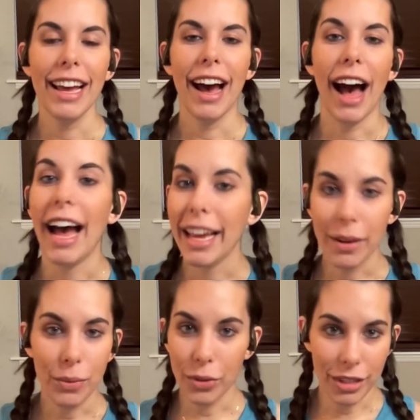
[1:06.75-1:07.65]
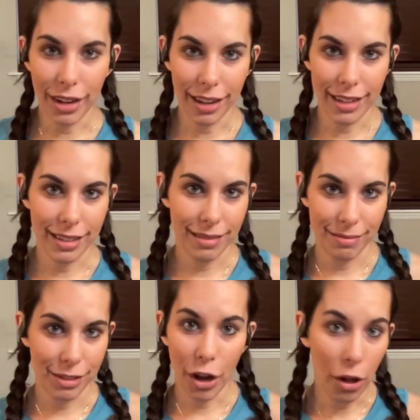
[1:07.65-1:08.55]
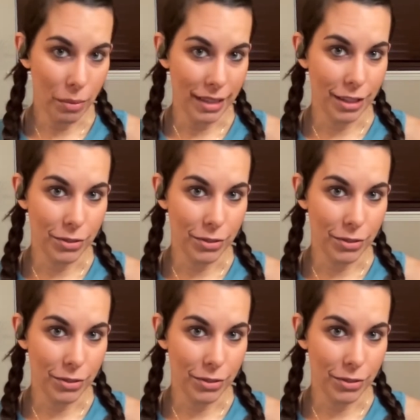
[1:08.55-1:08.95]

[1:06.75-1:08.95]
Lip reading: I would not call myself